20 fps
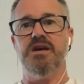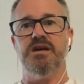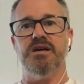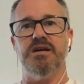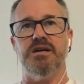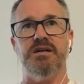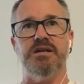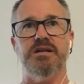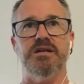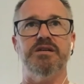
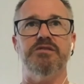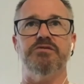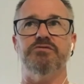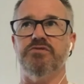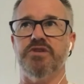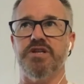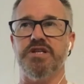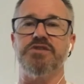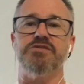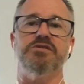uh,
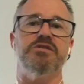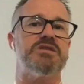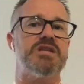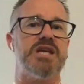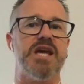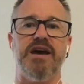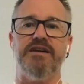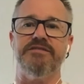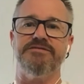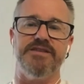restaurants,
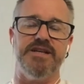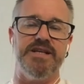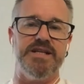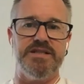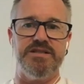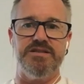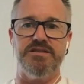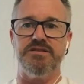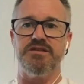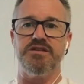
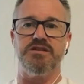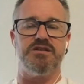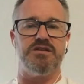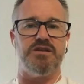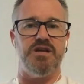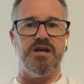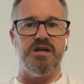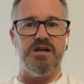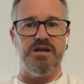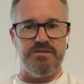cafes,
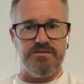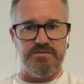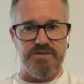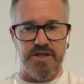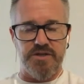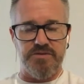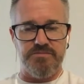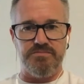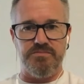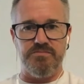uh, you
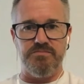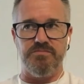know,